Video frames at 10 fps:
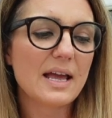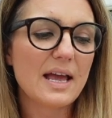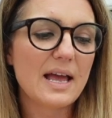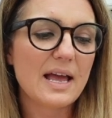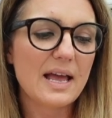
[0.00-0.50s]

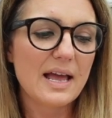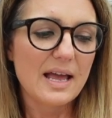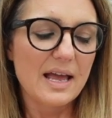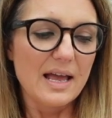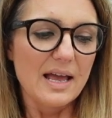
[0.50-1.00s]

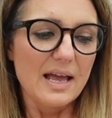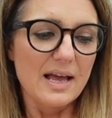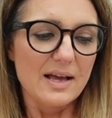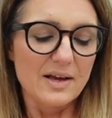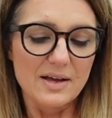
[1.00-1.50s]

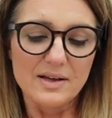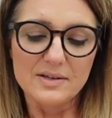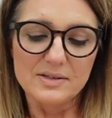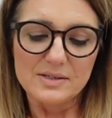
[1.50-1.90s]
Nobody speaks.